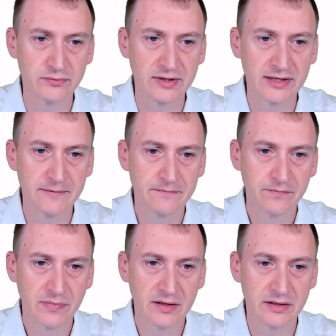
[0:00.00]
really
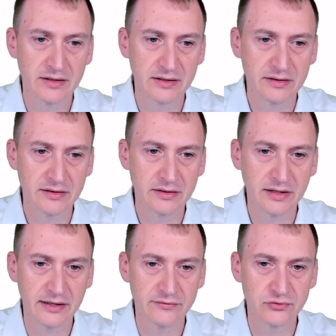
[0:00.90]

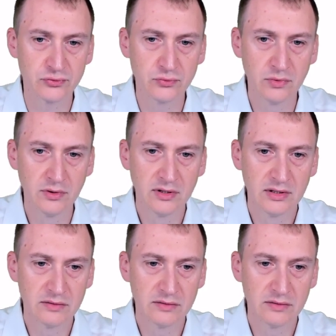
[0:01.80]
kind of tool?